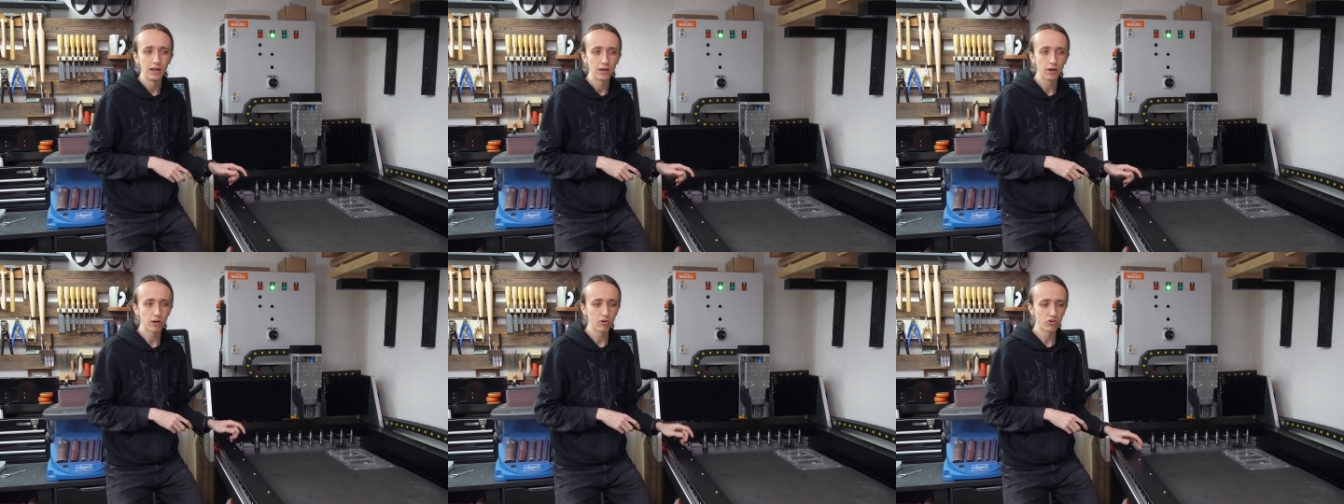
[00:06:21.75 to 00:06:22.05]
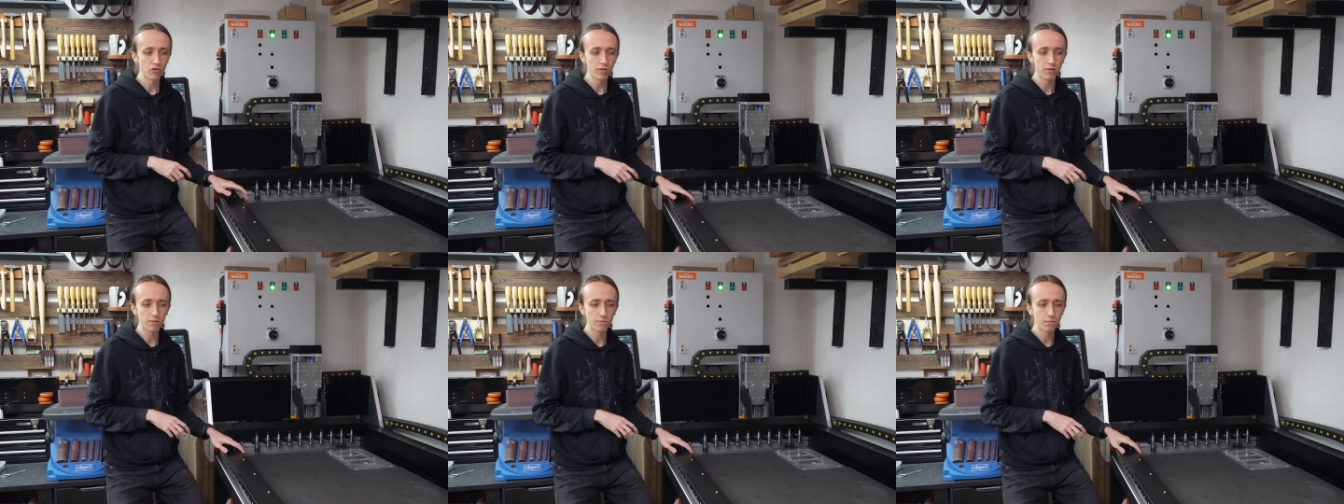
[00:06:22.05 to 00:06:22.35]
You can
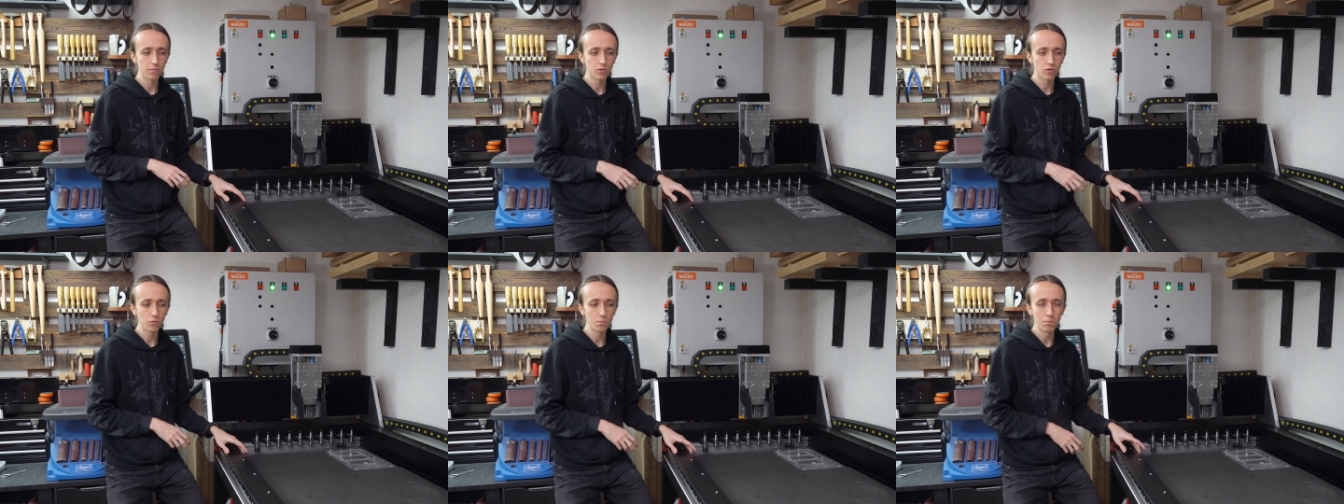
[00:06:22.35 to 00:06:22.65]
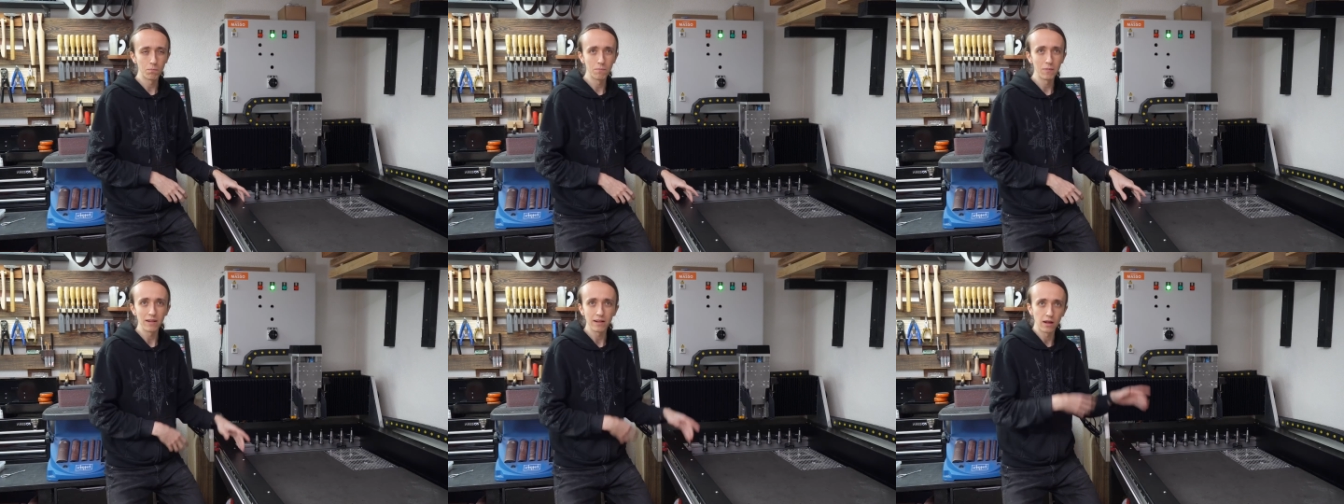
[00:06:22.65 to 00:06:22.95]
just
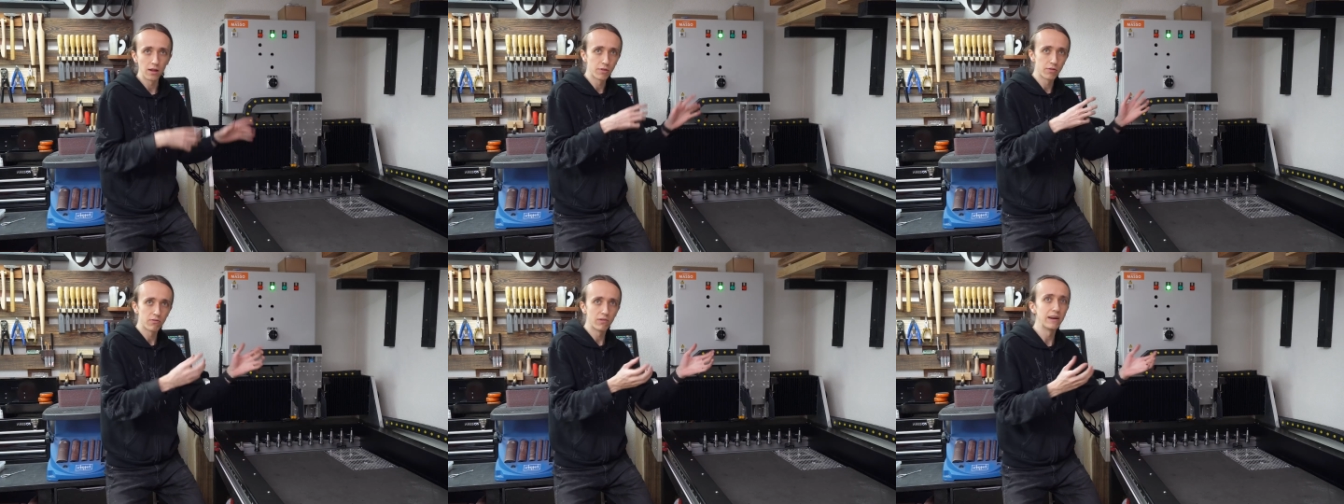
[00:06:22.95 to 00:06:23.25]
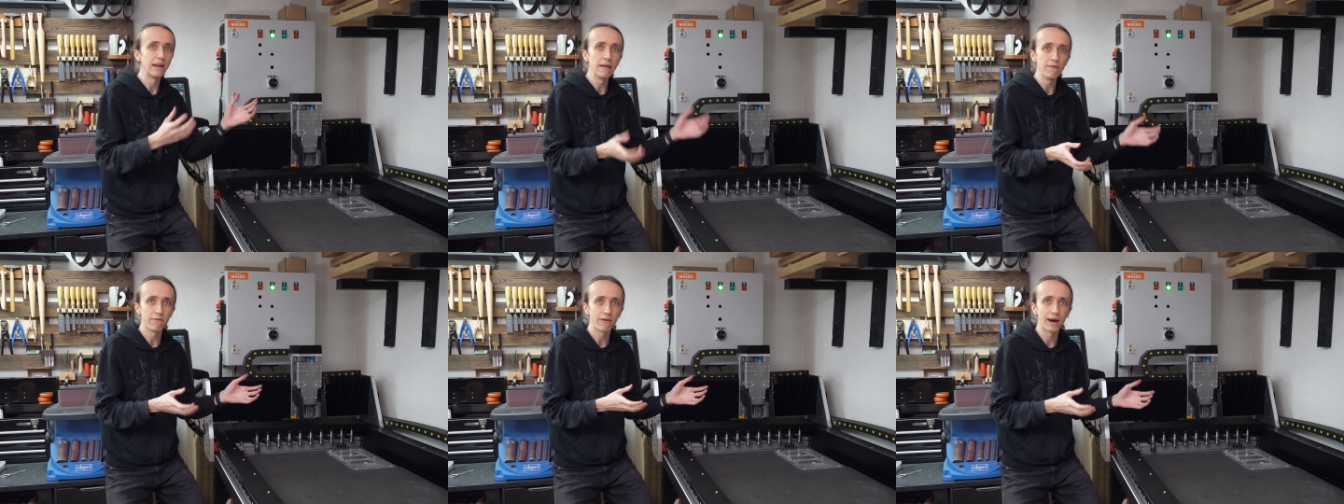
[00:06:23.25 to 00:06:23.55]
submit a
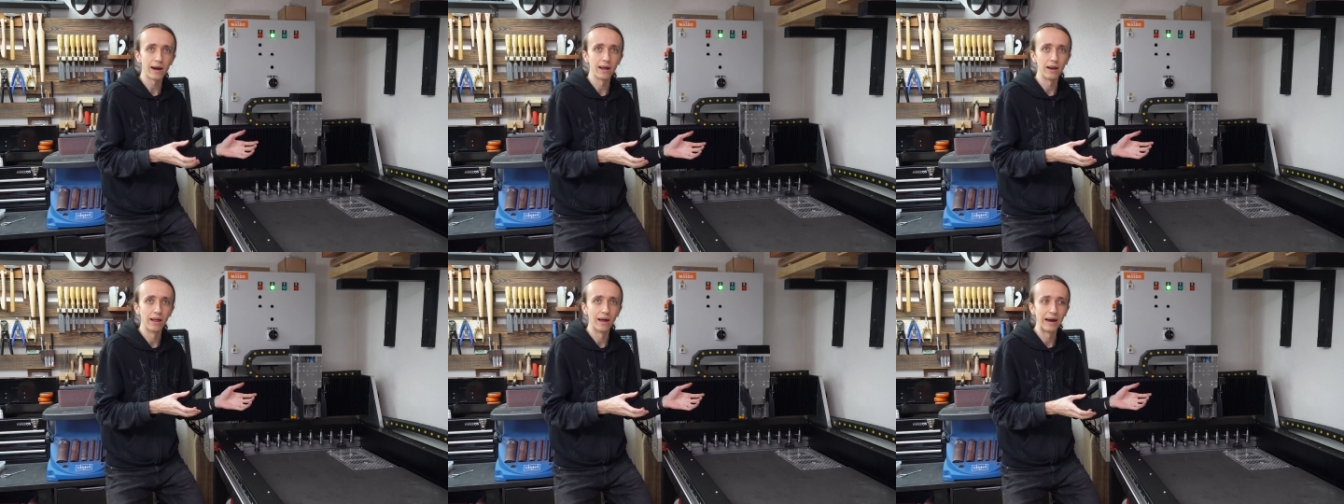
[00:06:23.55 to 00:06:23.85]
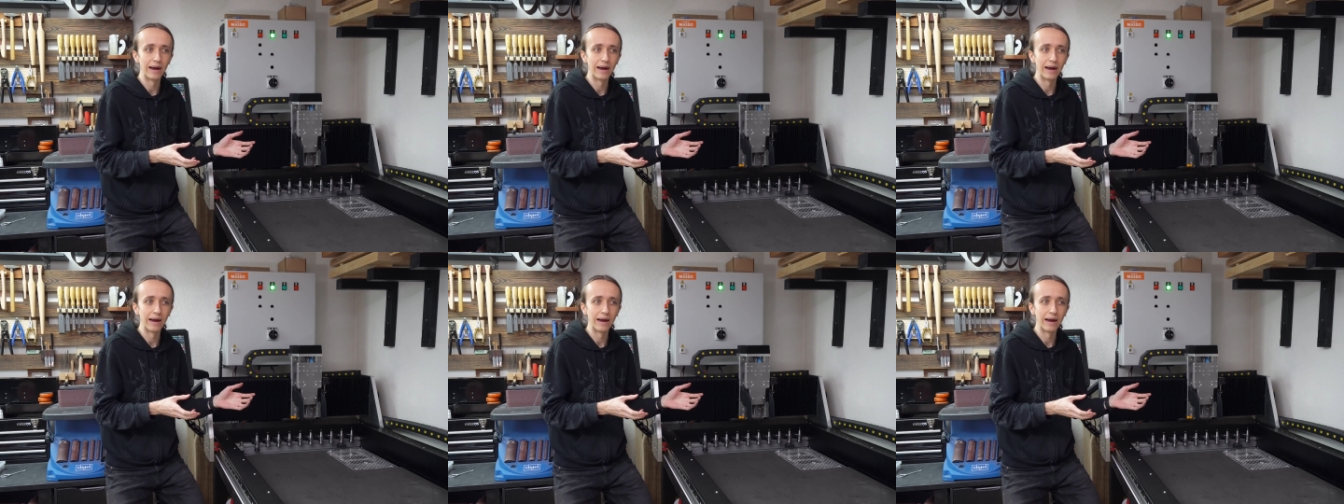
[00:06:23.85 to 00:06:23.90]
3D file,